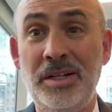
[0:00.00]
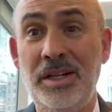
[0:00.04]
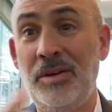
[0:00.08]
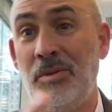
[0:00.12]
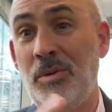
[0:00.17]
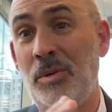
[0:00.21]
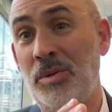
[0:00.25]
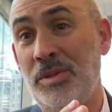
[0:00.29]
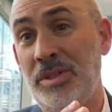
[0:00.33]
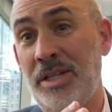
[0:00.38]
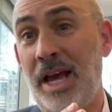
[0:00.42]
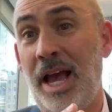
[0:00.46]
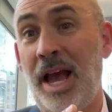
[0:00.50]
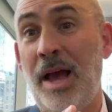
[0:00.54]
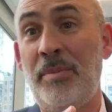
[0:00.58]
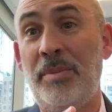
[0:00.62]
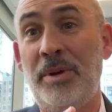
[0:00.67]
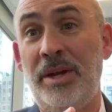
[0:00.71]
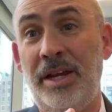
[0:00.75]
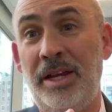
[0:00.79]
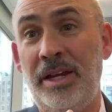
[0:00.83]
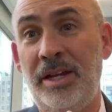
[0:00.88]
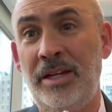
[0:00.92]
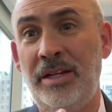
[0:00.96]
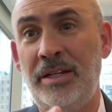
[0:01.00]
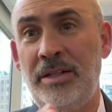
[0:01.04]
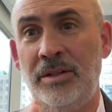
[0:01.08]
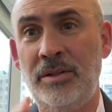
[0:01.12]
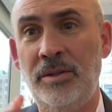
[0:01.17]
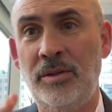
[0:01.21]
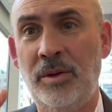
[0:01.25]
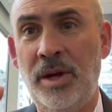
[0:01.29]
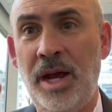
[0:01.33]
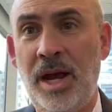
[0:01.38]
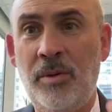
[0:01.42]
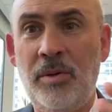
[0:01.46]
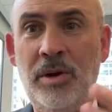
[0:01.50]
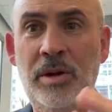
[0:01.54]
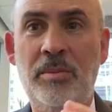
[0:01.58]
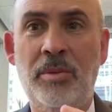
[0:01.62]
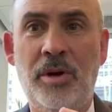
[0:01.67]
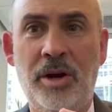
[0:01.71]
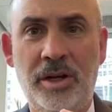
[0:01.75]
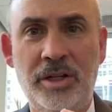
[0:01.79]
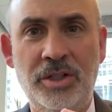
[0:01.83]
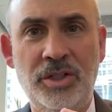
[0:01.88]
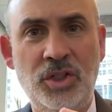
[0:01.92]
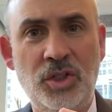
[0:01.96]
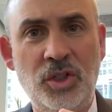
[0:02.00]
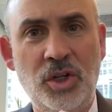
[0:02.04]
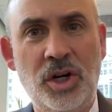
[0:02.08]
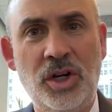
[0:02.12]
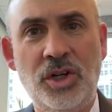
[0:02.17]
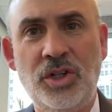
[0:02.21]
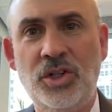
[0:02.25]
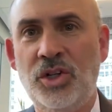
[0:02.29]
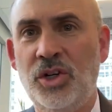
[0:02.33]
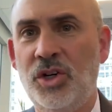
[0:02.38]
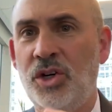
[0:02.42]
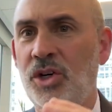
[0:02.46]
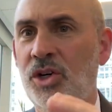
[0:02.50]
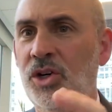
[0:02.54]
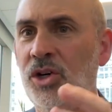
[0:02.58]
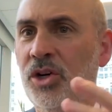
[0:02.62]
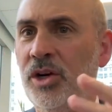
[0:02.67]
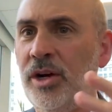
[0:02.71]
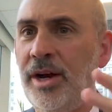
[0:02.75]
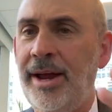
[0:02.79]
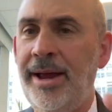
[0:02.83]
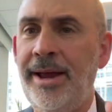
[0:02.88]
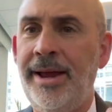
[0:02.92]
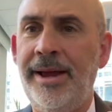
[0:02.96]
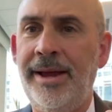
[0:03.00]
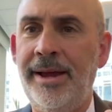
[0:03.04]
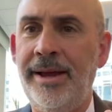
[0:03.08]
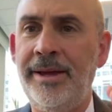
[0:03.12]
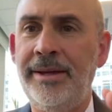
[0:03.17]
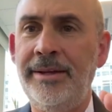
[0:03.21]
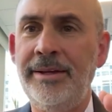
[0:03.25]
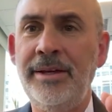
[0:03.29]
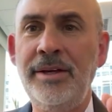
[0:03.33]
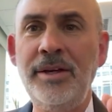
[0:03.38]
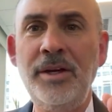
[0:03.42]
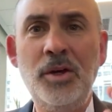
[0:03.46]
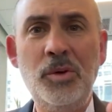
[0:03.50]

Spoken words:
in what was happening to equity market structure and